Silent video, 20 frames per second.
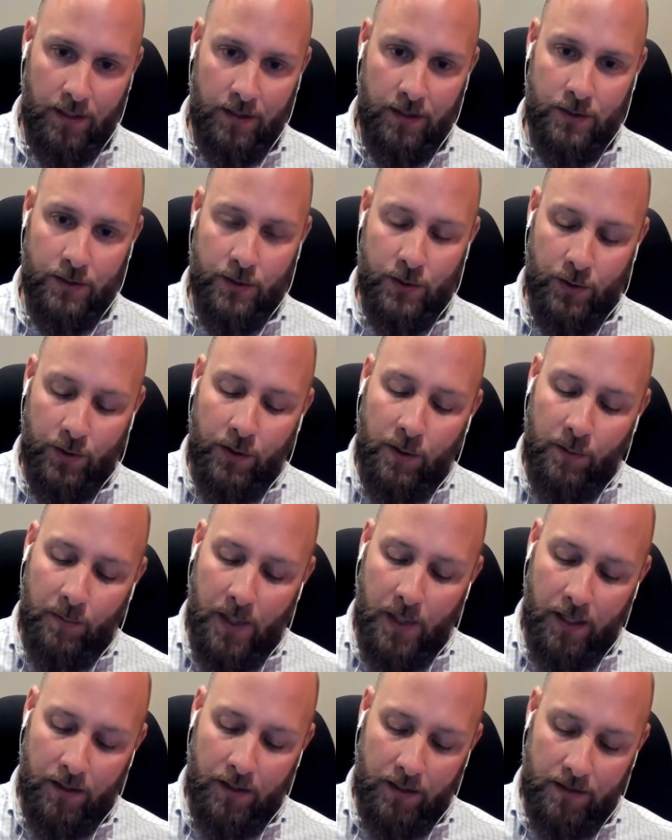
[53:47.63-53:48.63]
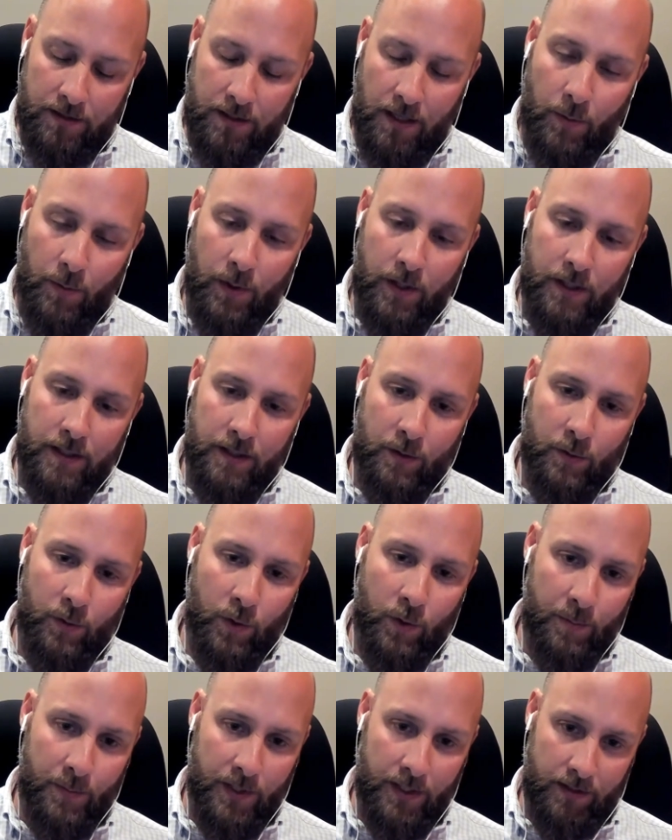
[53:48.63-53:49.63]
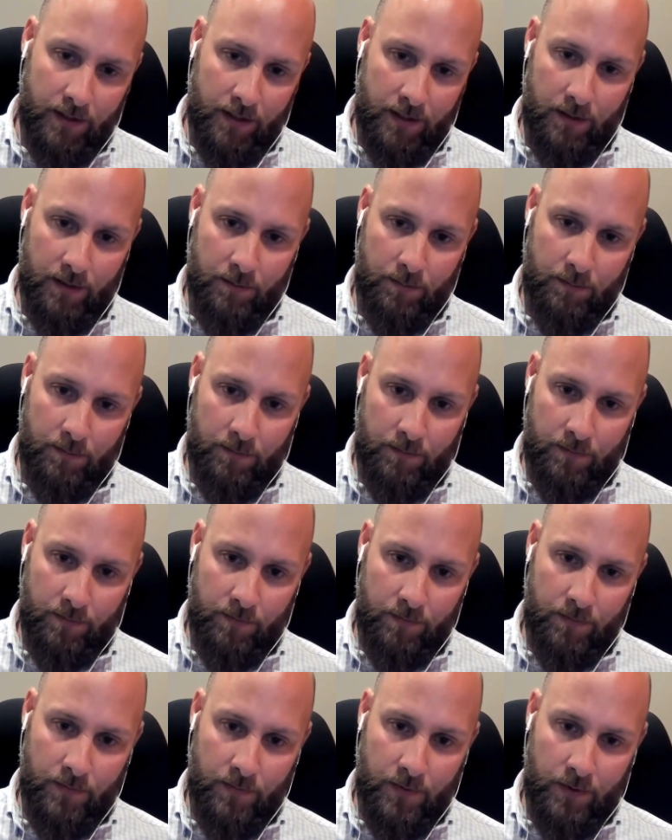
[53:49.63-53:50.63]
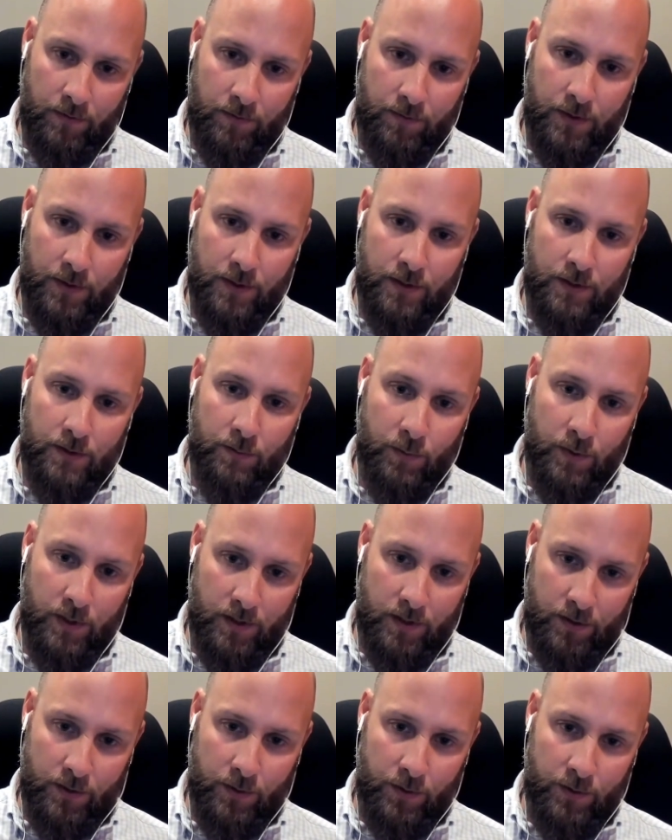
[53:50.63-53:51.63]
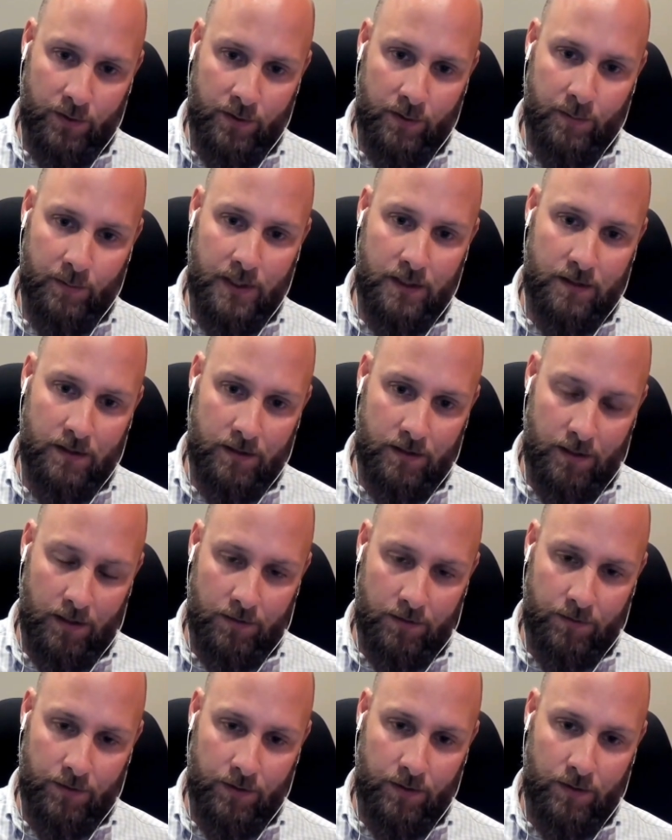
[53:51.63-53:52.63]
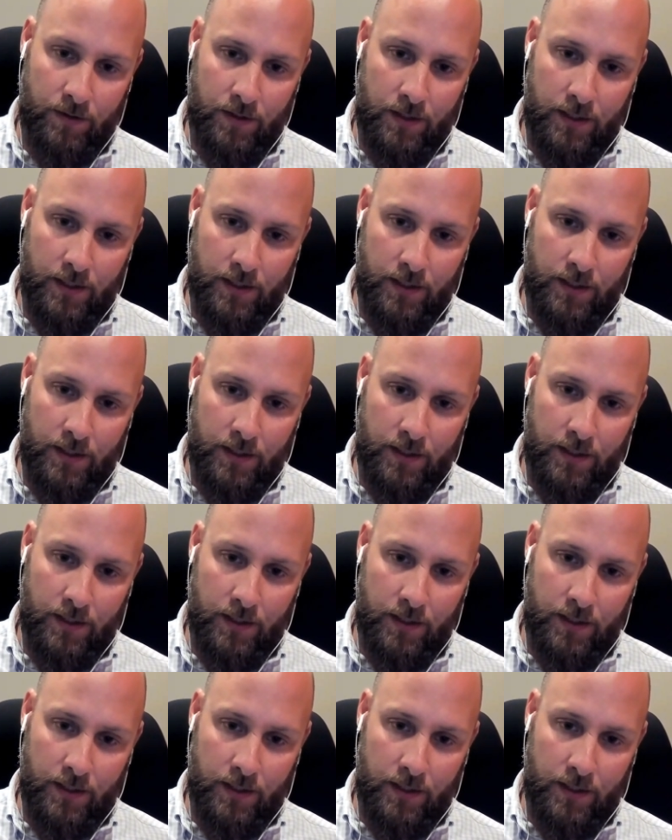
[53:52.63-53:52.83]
The truth of the matter is I wasn't equipping them with the tools to be successful.